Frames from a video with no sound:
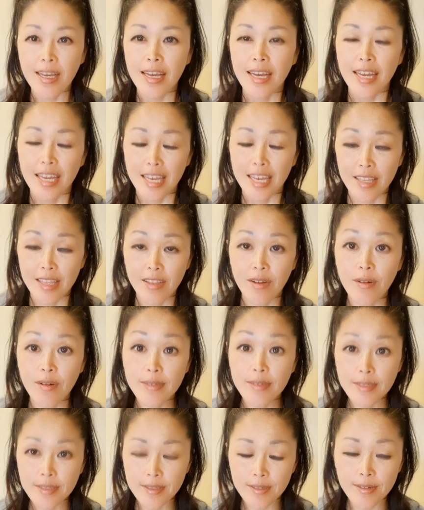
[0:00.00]
And
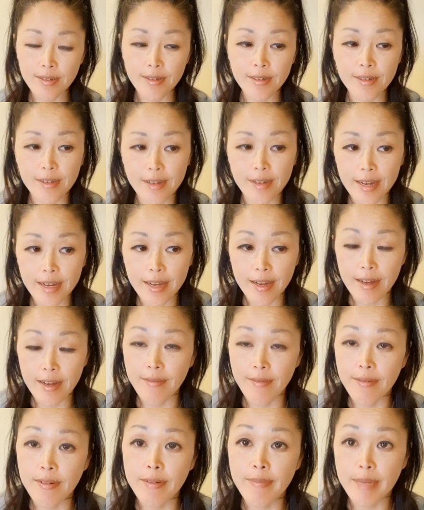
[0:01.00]
also uh,
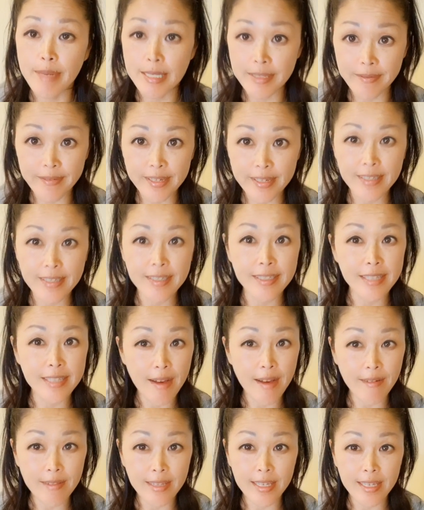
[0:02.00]
for Pacific
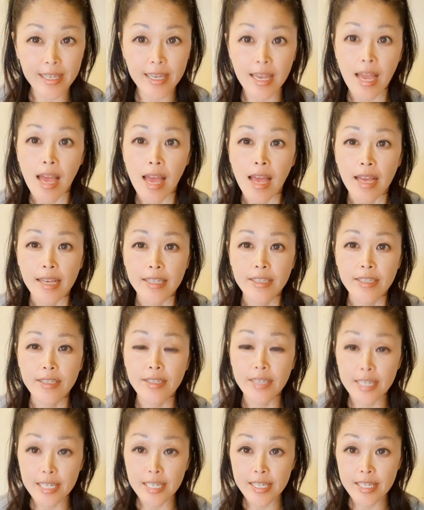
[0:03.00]
Sauri, it's
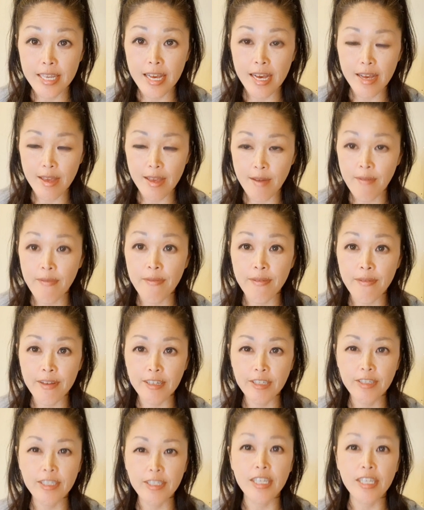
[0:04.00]
easier if
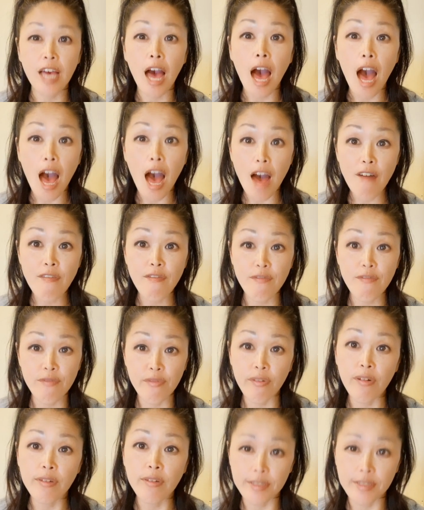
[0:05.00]
fish is half
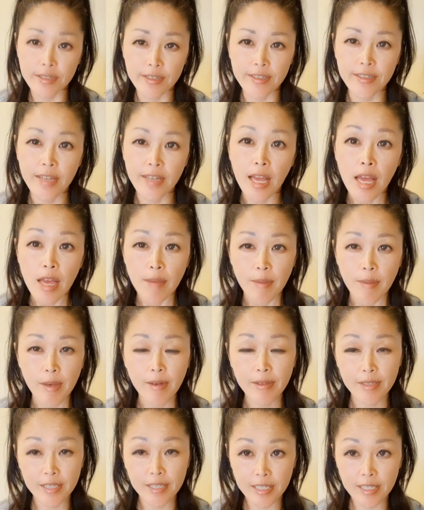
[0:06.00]
frozen
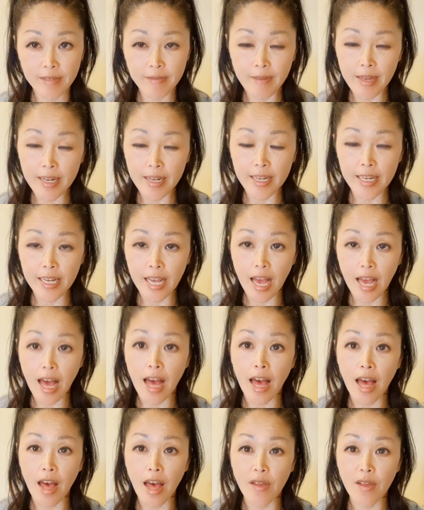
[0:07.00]
because it's very
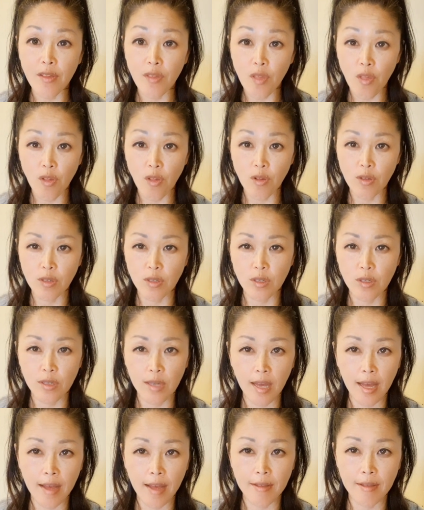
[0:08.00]
uh,
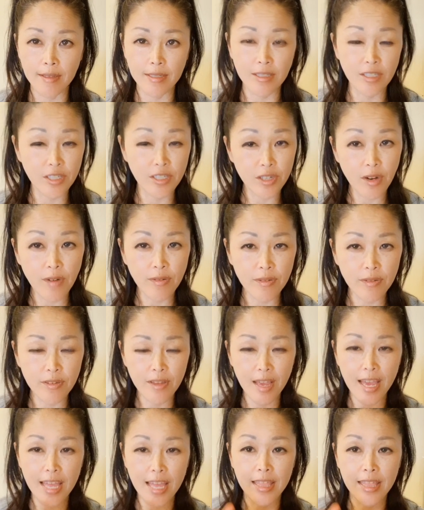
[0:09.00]
uh, soft
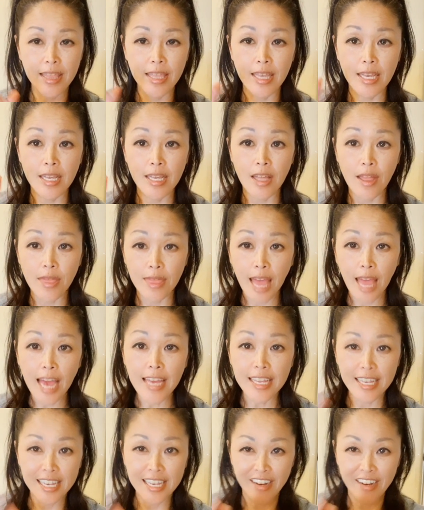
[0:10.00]
and
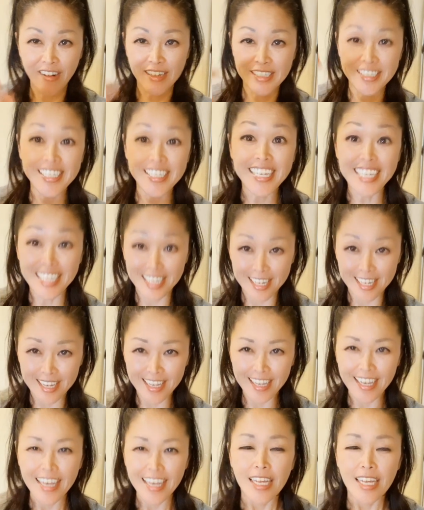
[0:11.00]
tiny or
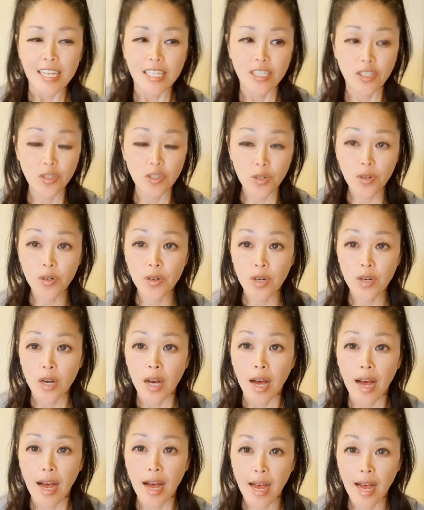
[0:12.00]
skinny. So
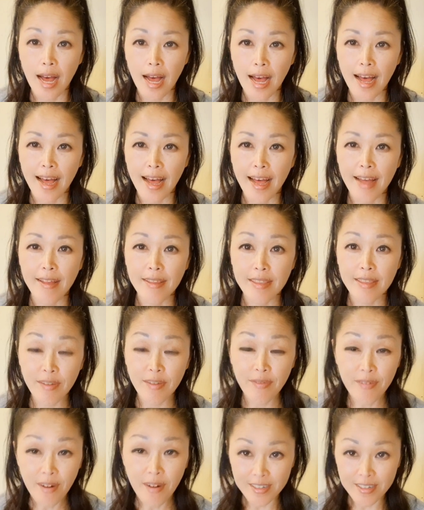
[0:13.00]
uh,
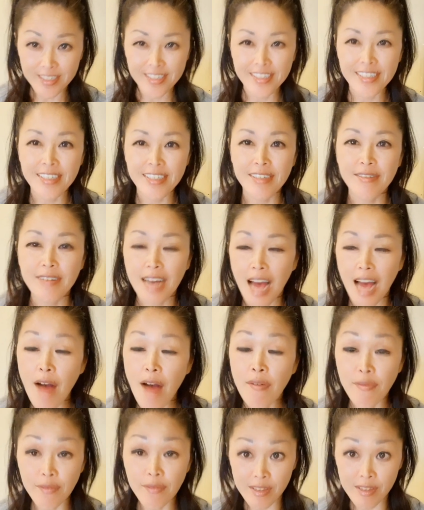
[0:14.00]
defrost,
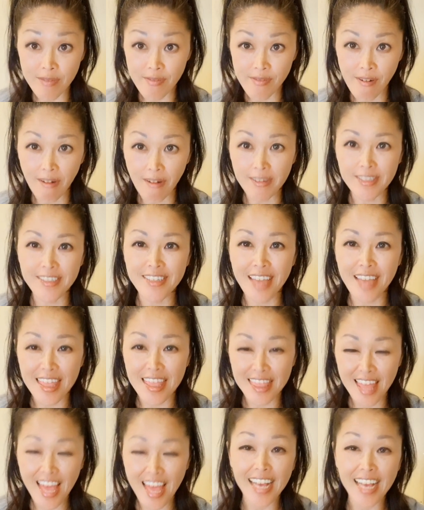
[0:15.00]
half defrost,
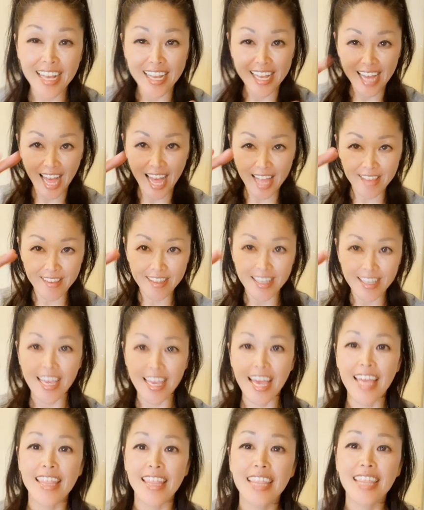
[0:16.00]
and then cut,
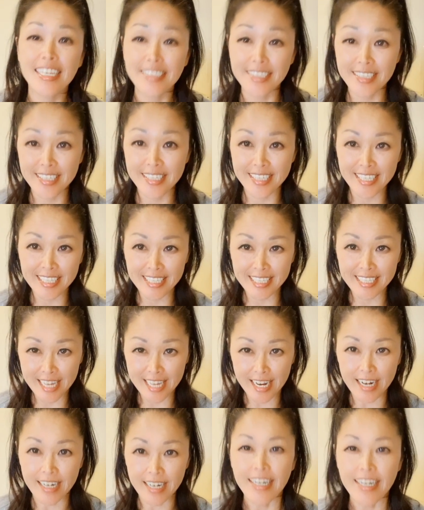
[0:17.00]
and that's
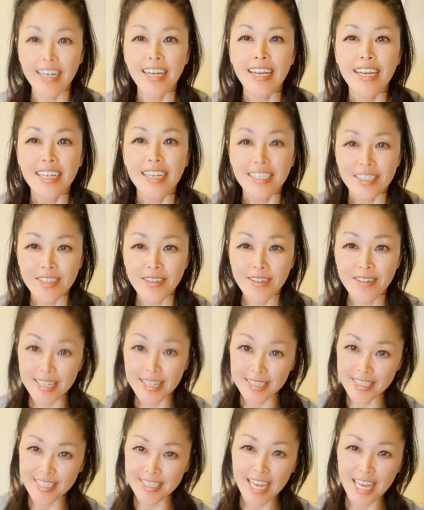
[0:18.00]
easier. So
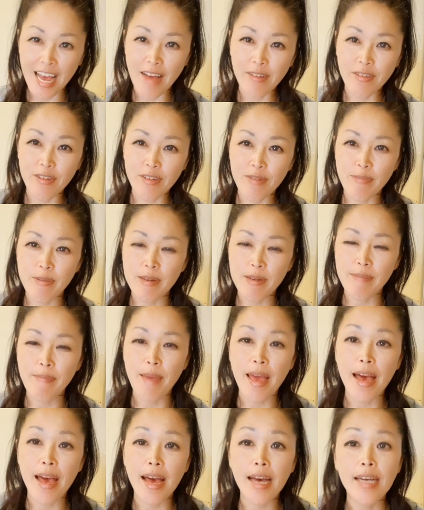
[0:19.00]
let's see how to
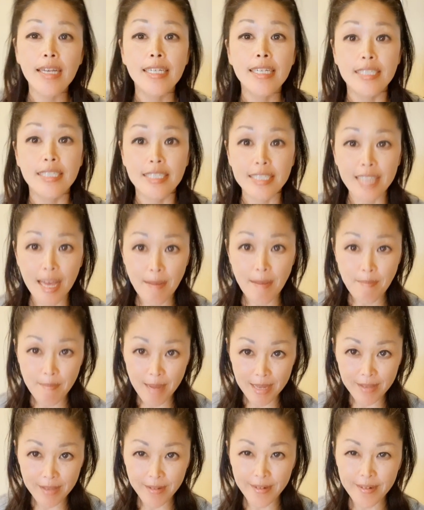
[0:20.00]
prepare
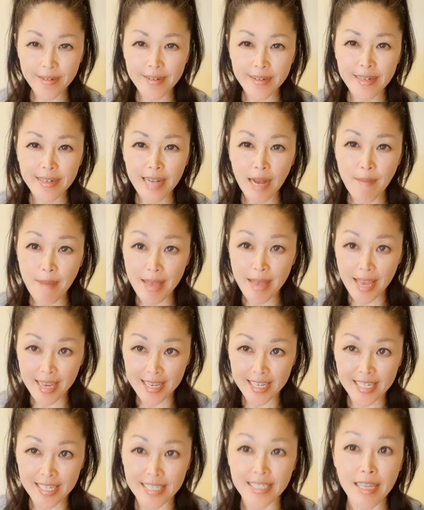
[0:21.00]
Sanma no Kabayaki.